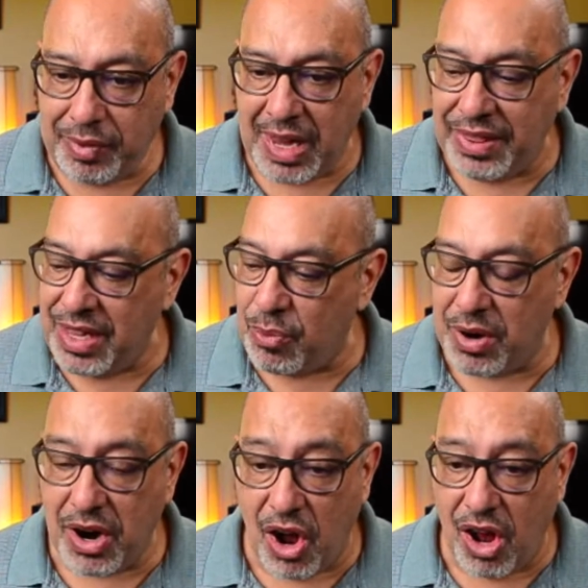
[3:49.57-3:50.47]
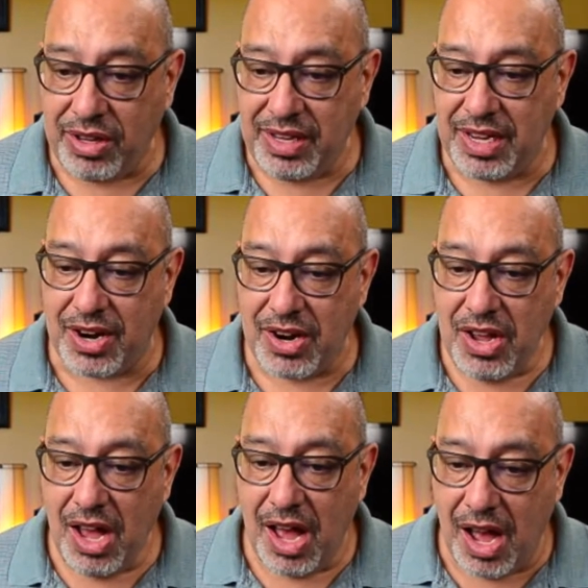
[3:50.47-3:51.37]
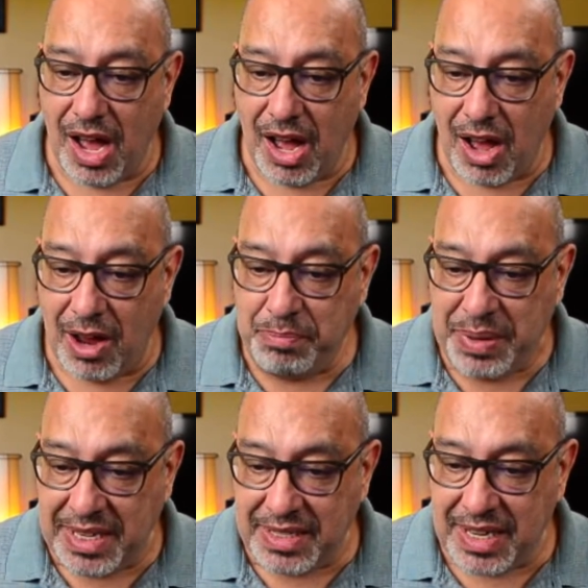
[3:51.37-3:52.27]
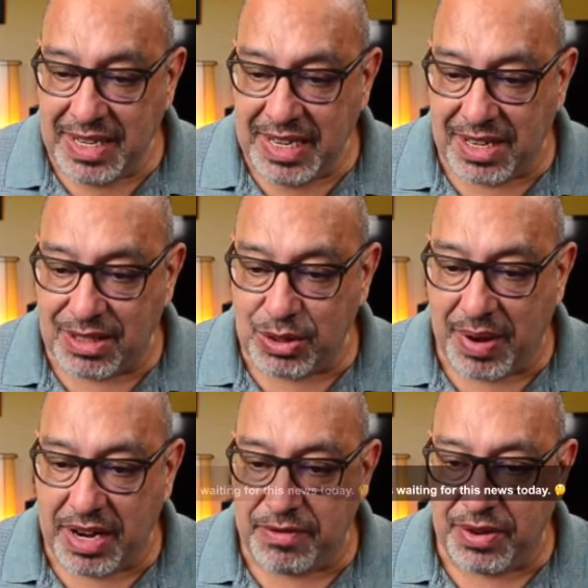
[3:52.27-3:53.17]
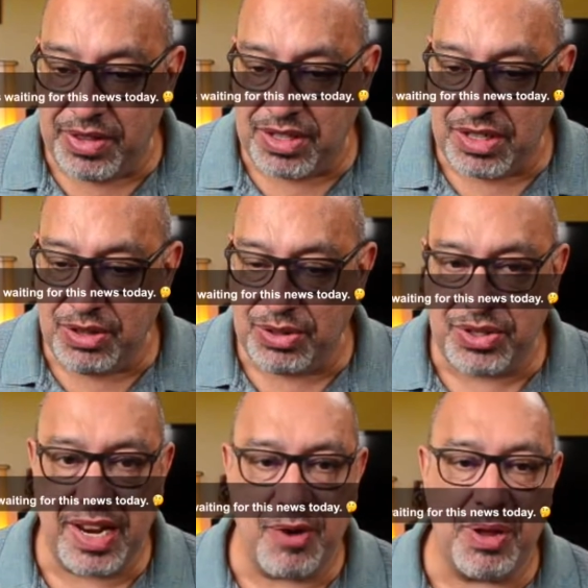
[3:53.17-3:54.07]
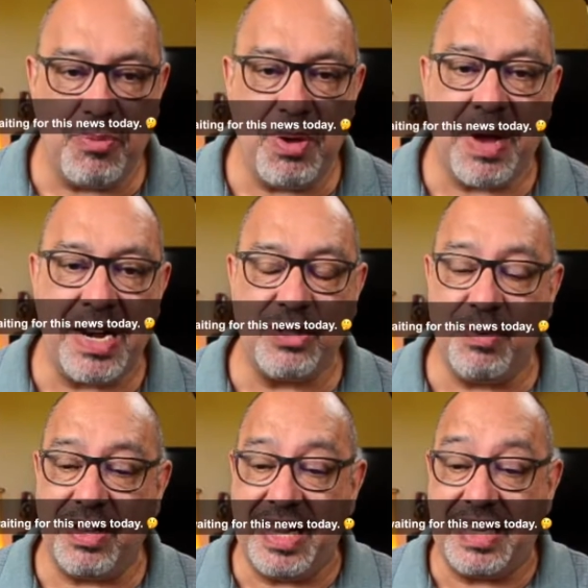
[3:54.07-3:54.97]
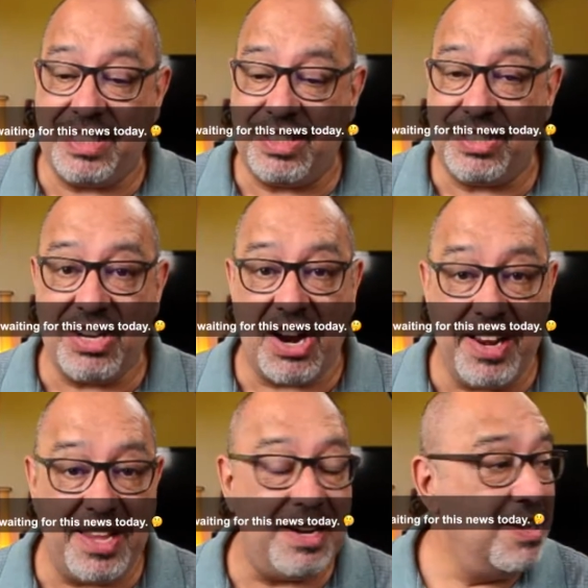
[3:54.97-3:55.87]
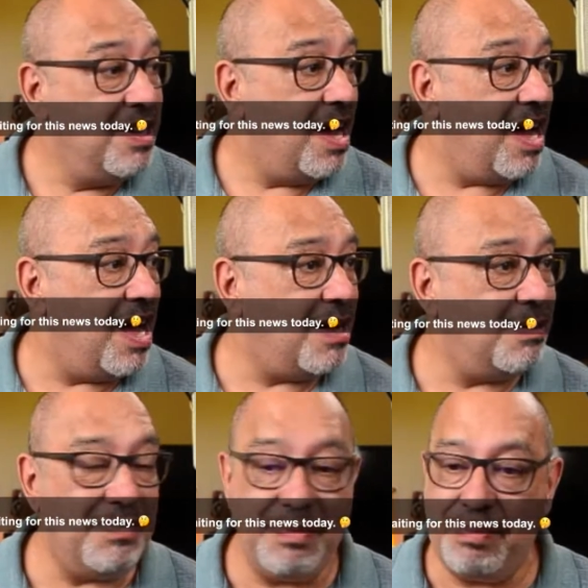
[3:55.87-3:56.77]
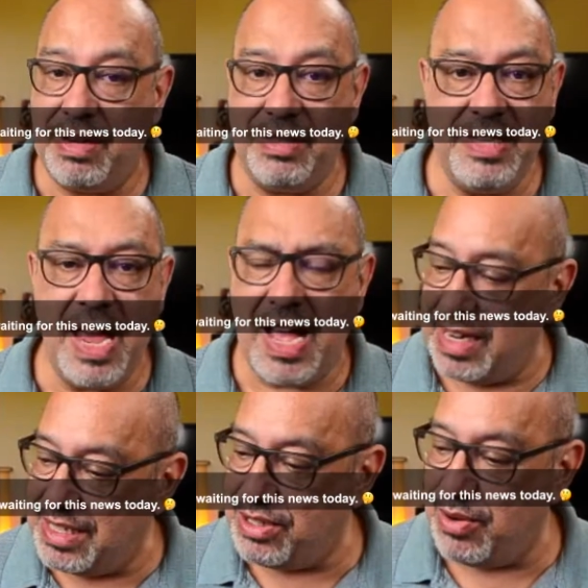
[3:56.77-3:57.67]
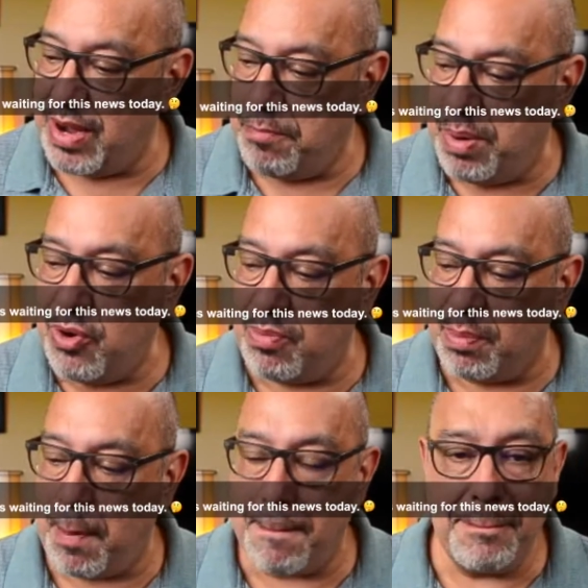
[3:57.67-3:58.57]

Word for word: I think we're all here on pins and needles waiting for this news today. Well, we might as well get started. Yeah, let's do it. Boom.